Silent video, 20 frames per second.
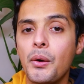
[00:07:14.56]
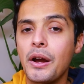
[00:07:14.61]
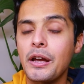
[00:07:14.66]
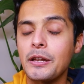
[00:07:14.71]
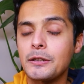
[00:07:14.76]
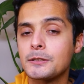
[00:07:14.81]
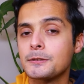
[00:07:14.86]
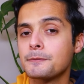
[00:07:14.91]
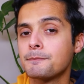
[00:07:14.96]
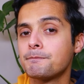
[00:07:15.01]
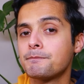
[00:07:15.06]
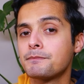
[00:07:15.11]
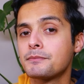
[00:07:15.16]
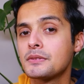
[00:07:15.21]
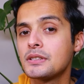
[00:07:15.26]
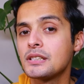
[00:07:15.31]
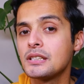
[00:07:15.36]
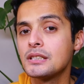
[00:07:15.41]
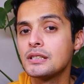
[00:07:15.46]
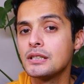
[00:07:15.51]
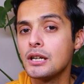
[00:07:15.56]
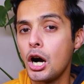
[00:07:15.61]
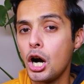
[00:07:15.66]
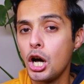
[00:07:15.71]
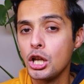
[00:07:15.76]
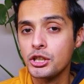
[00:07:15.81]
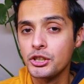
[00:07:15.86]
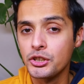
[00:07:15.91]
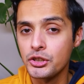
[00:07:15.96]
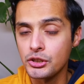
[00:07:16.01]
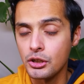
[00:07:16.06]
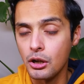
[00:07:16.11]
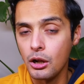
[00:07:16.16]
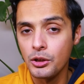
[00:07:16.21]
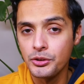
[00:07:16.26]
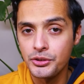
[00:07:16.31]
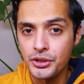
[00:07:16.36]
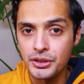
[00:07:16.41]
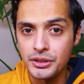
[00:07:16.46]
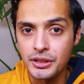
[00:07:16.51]
Alright, the other
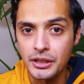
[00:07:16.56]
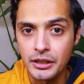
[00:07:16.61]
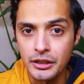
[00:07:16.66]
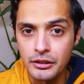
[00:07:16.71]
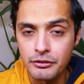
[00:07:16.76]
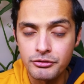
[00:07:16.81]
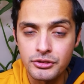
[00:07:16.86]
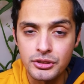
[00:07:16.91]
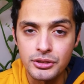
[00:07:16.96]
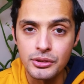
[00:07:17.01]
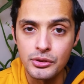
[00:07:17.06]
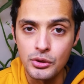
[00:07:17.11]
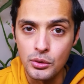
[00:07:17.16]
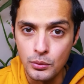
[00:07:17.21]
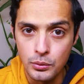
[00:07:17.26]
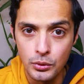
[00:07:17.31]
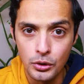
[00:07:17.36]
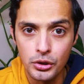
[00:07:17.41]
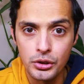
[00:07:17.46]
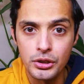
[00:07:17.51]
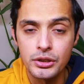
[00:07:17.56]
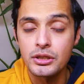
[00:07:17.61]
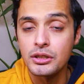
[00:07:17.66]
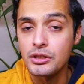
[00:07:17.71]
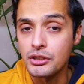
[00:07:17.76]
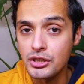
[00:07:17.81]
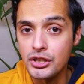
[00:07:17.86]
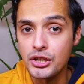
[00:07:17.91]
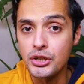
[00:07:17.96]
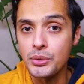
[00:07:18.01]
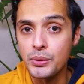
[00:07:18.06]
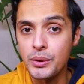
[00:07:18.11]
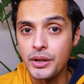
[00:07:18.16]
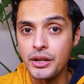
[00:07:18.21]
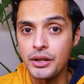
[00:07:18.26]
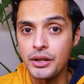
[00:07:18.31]
alternative to the word no